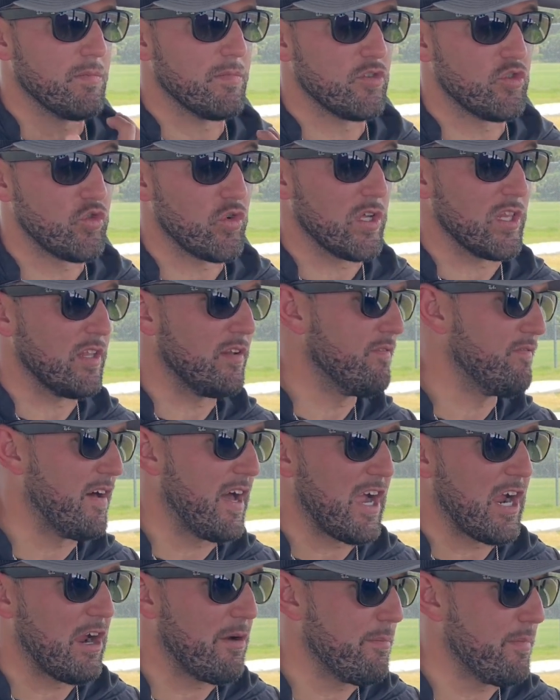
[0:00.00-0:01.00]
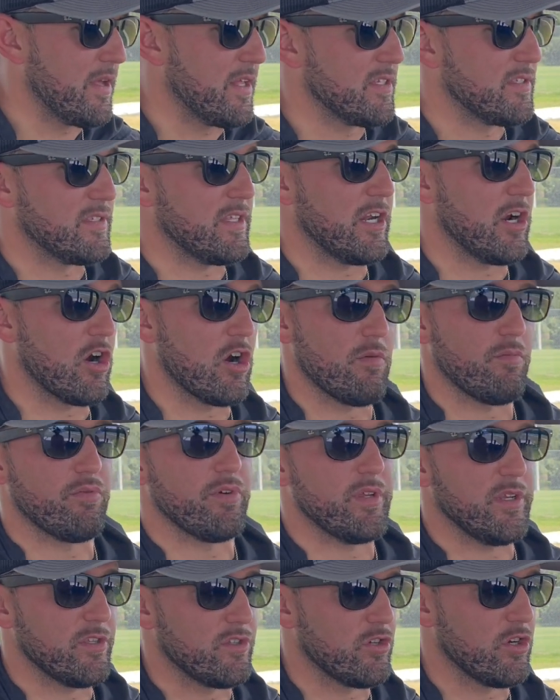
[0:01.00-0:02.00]
drill environments that aren't
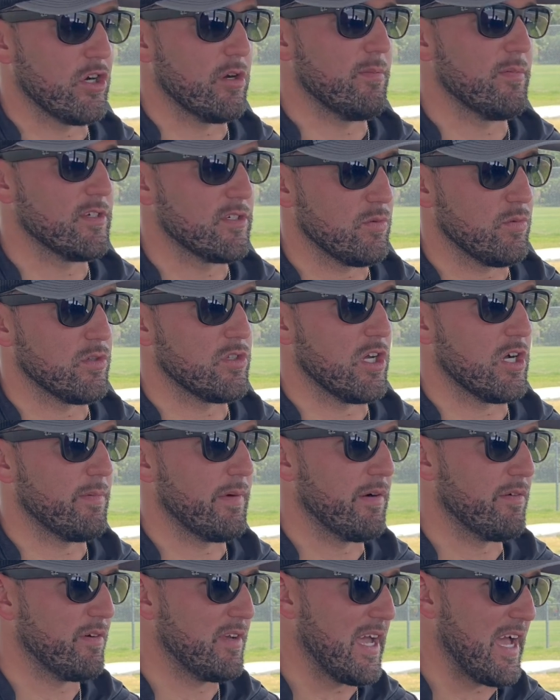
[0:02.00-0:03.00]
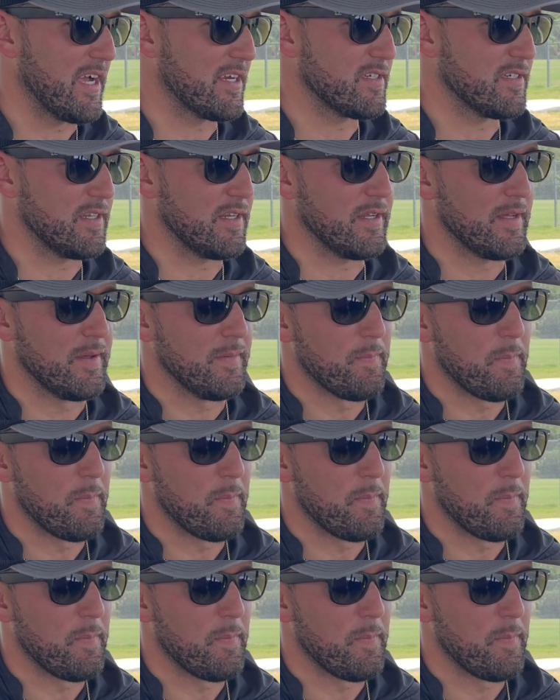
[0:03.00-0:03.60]
predetermined. So we'll talk about reaction.